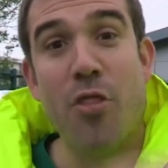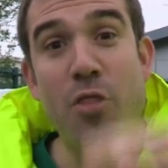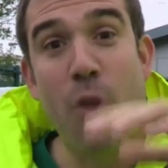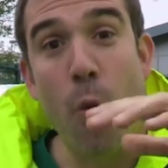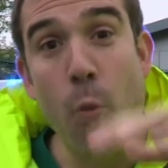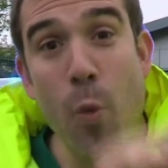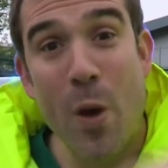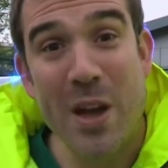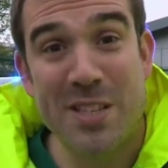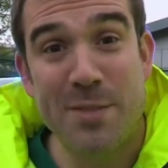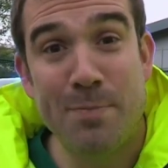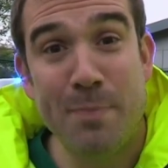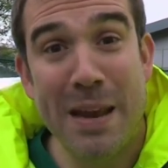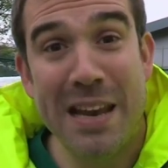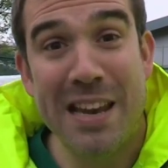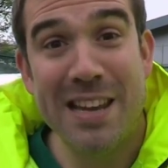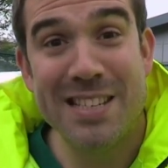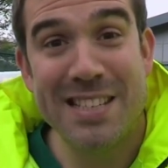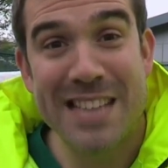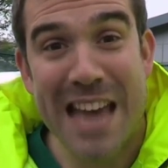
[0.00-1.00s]
The West
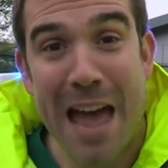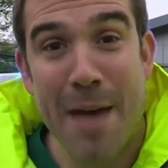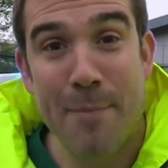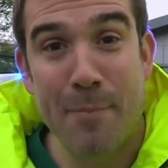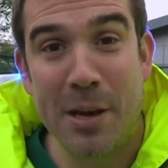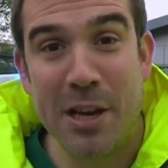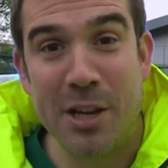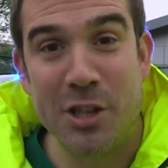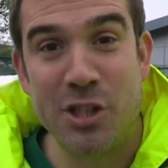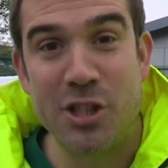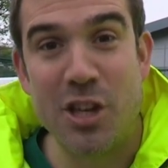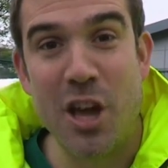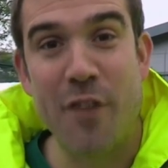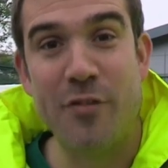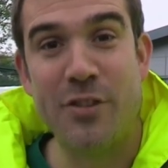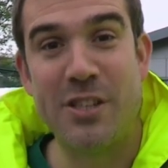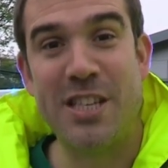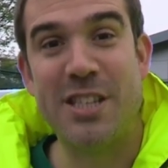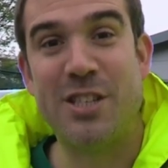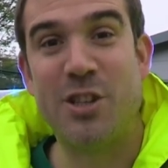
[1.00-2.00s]
Midlands Ambulance
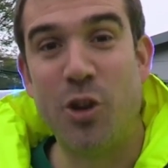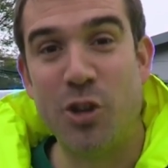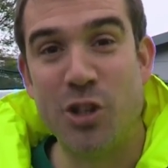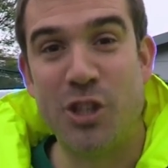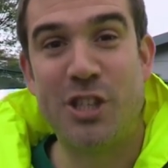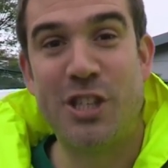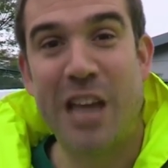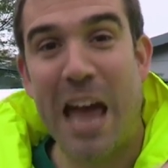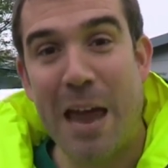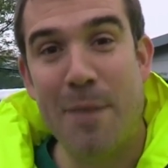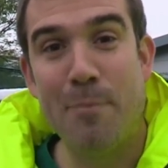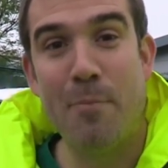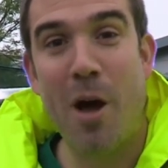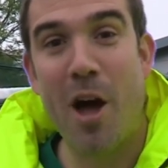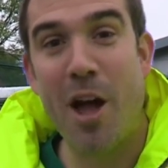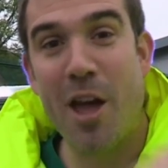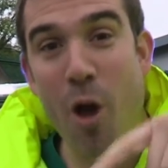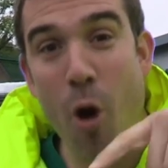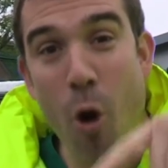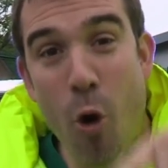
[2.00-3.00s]
Service is on
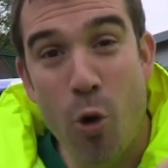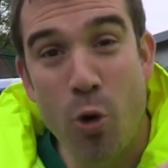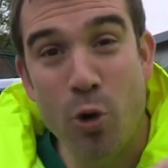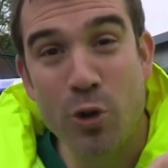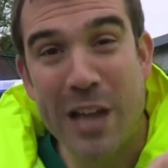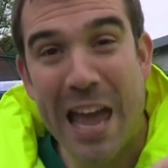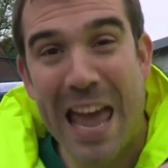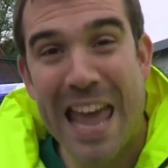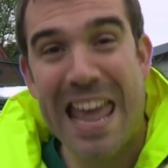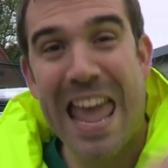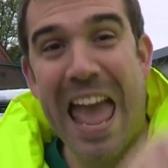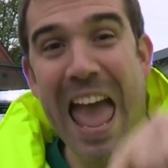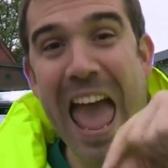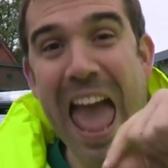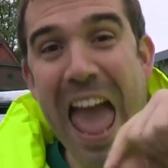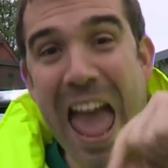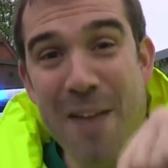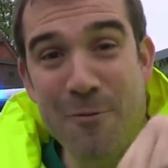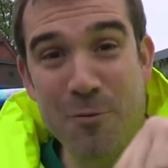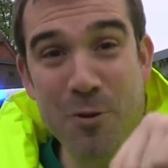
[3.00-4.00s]
standby all day,
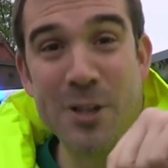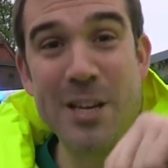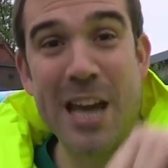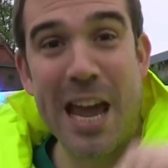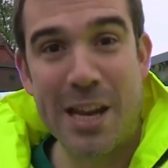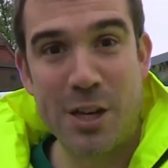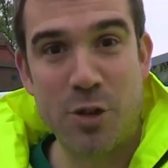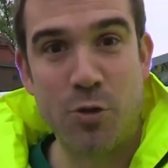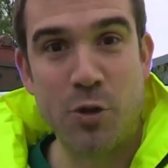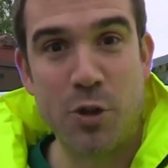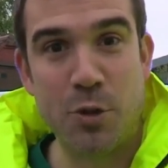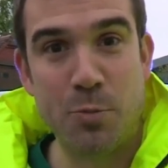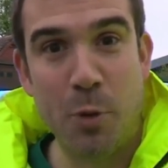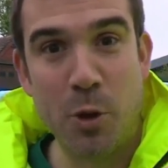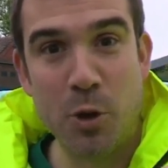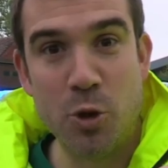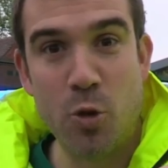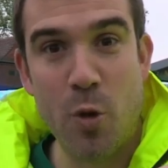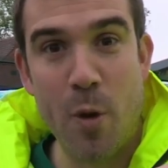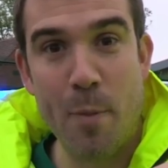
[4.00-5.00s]
every day to
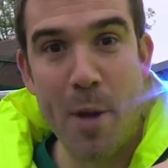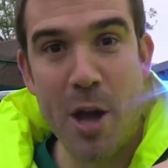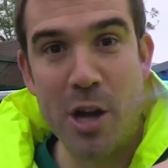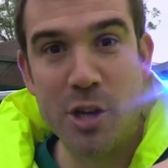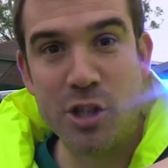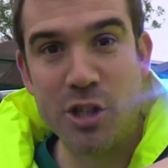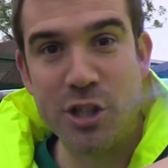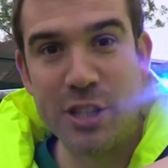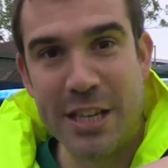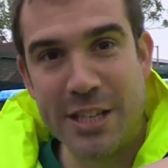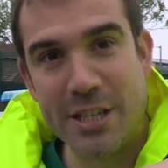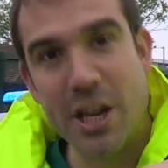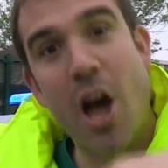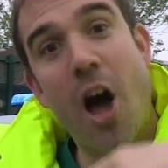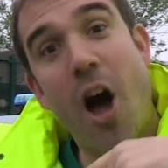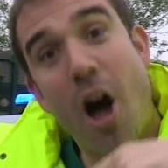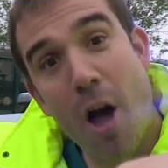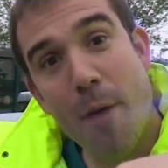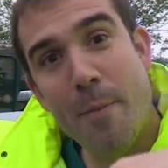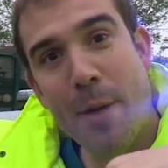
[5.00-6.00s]
respond to emergencies.
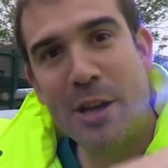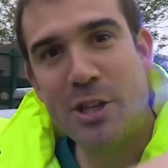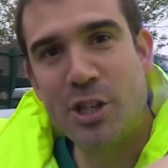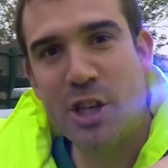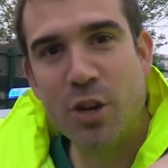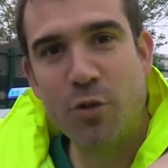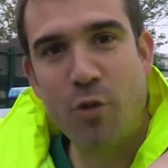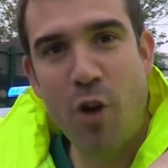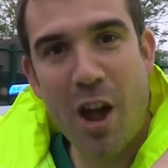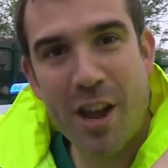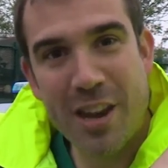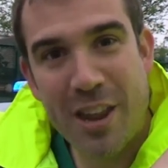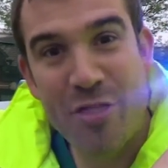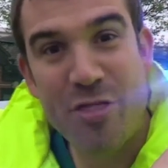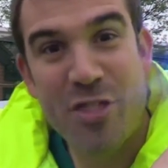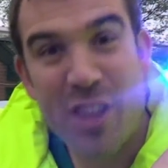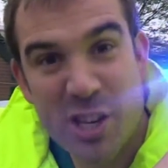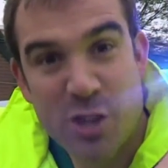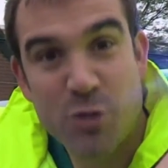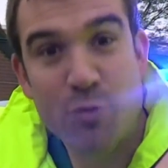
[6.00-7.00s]
I'm hitching a ride in
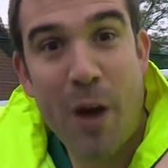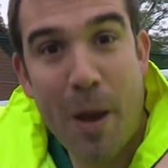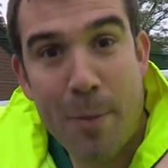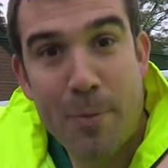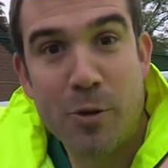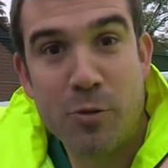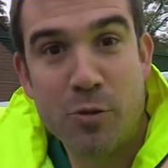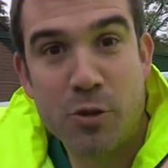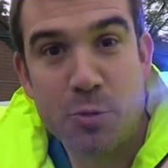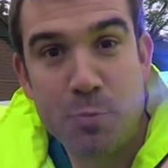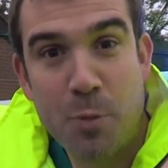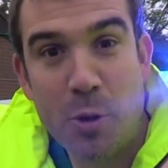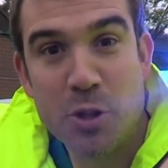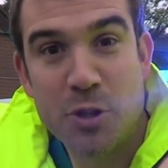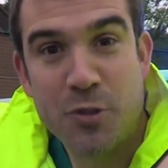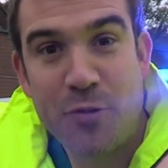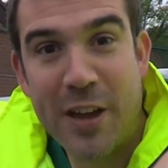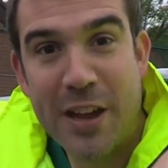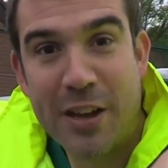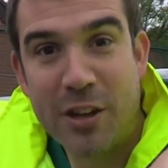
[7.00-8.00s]
this rapid
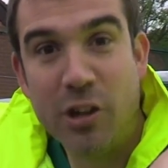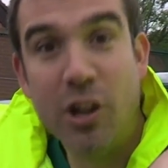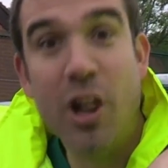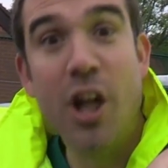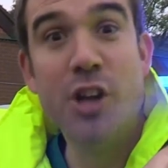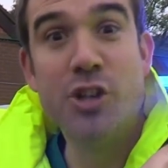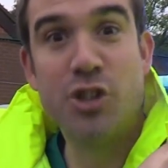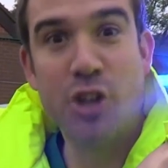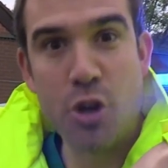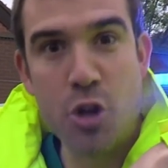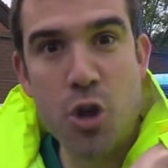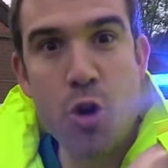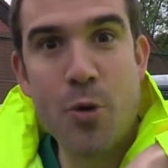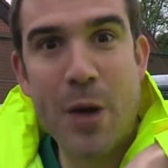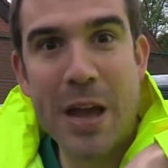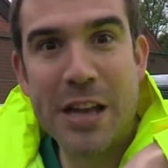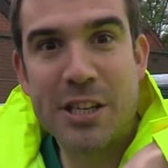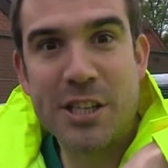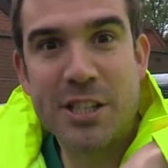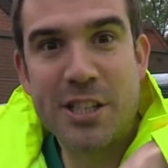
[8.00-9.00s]
response vehicle so you
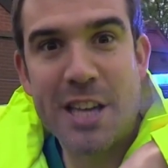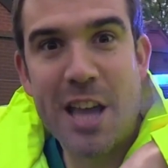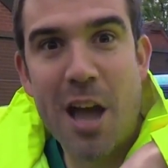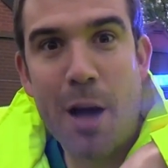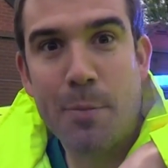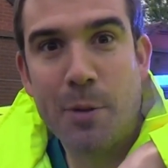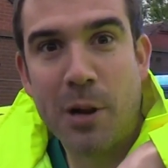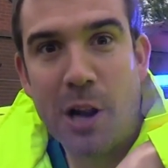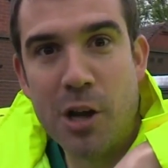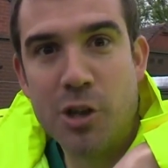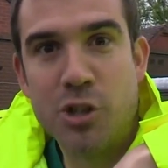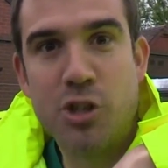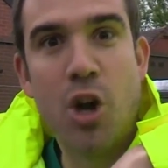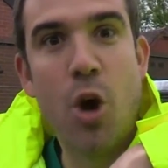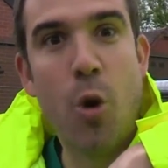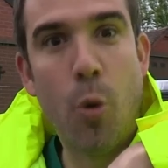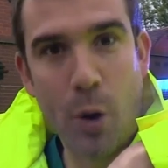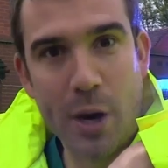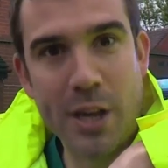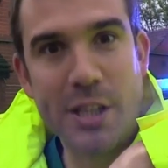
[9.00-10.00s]
get to see up close
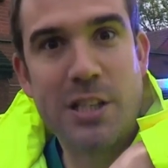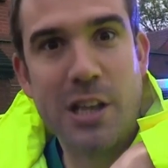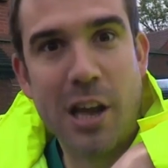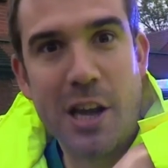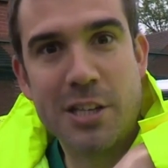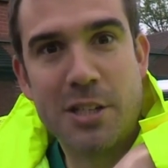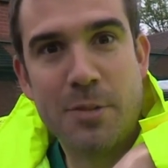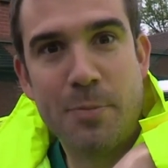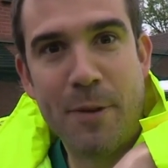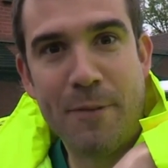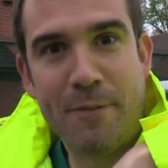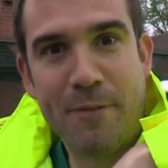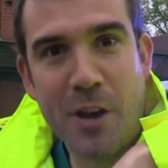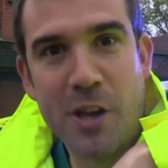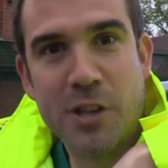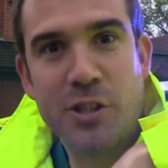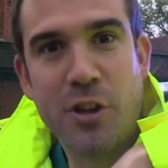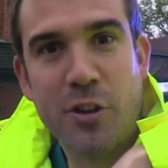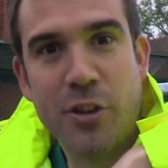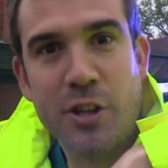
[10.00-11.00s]
what it's like to be
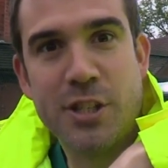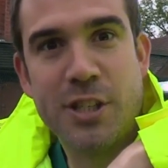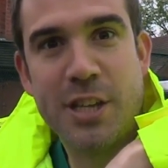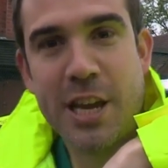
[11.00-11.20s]
first on the